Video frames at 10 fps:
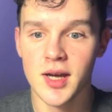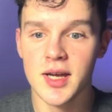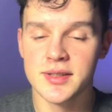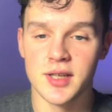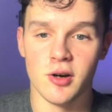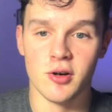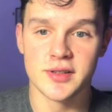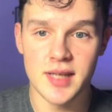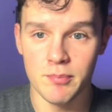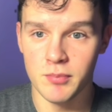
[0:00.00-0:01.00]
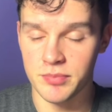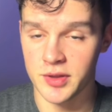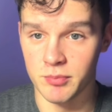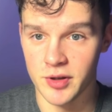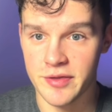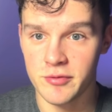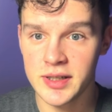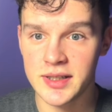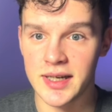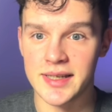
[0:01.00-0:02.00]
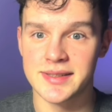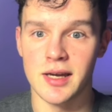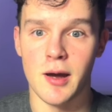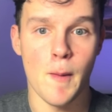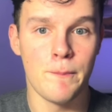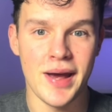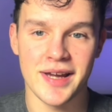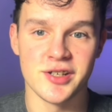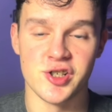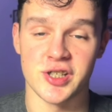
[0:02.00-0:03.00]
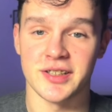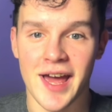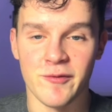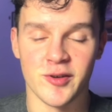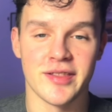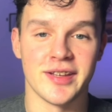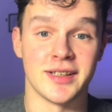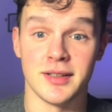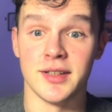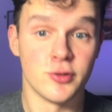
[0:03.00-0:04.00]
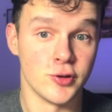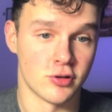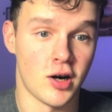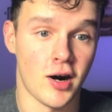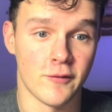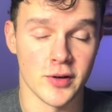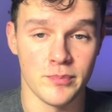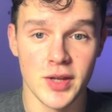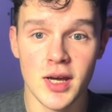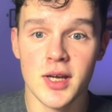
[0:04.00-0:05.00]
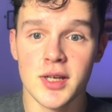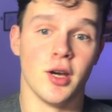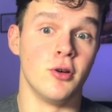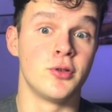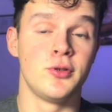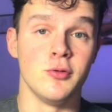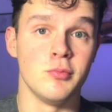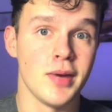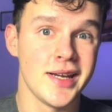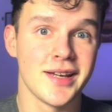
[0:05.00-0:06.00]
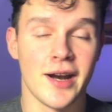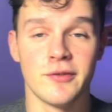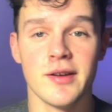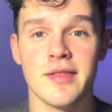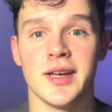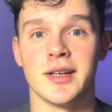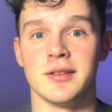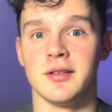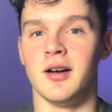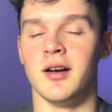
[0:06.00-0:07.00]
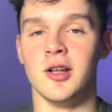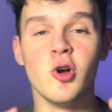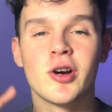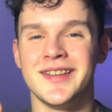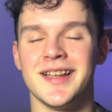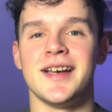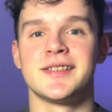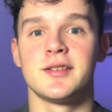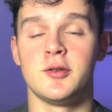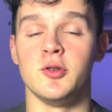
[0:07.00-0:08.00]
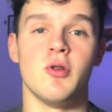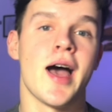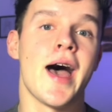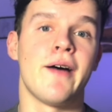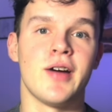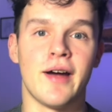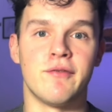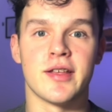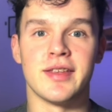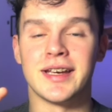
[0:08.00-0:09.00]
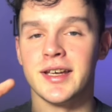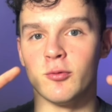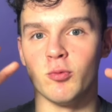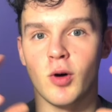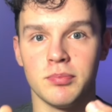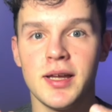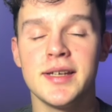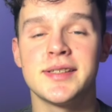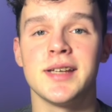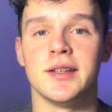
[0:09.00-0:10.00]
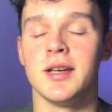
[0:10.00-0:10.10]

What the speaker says: So step number 3 is packaging everything into your offer. So to make everything look nice, to have everything in one place and